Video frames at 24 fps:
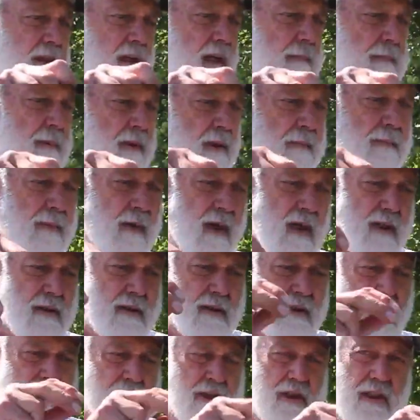it up and
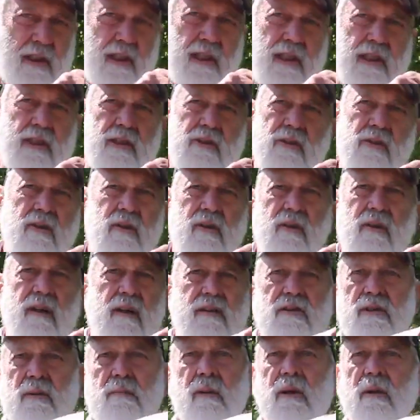deposited seeds or
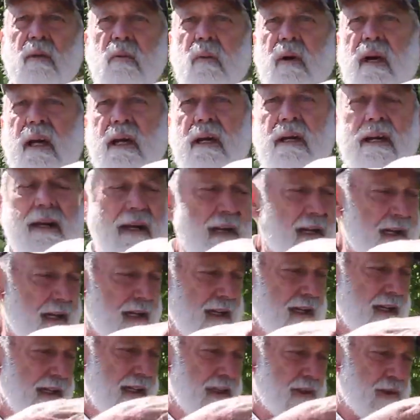some other way.
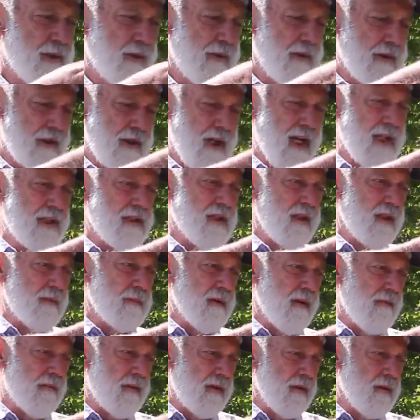And so there's lots of
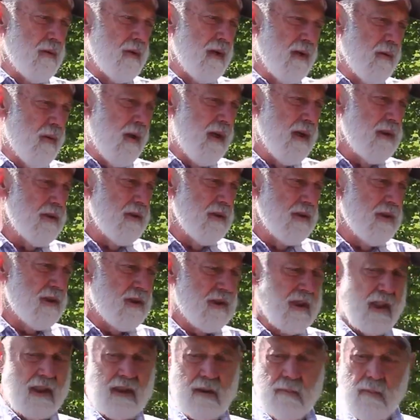them. If you want, you
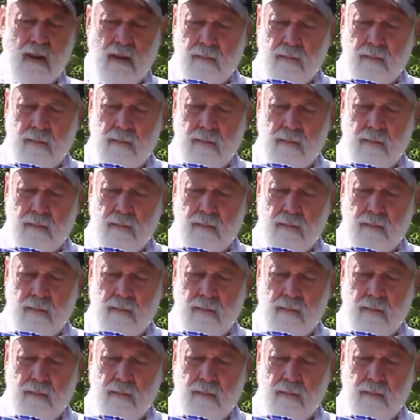just dig them